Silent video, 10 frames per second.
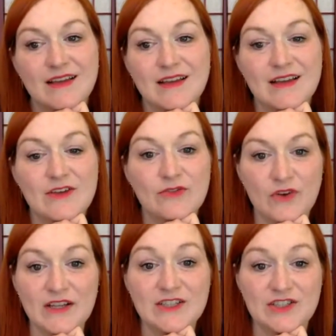French
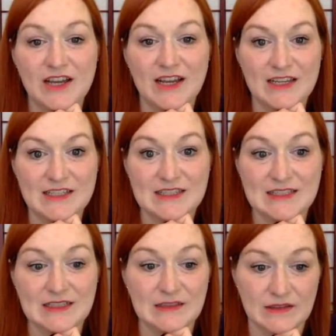Jet is
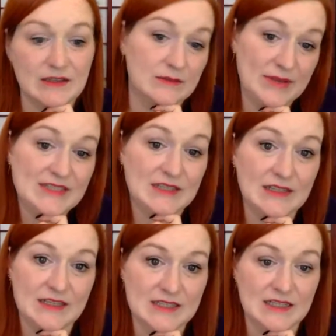basically it's a
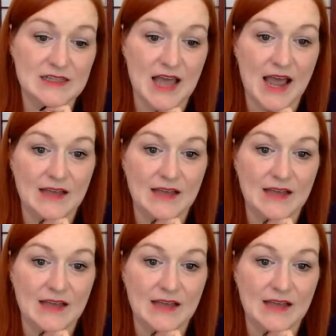glass.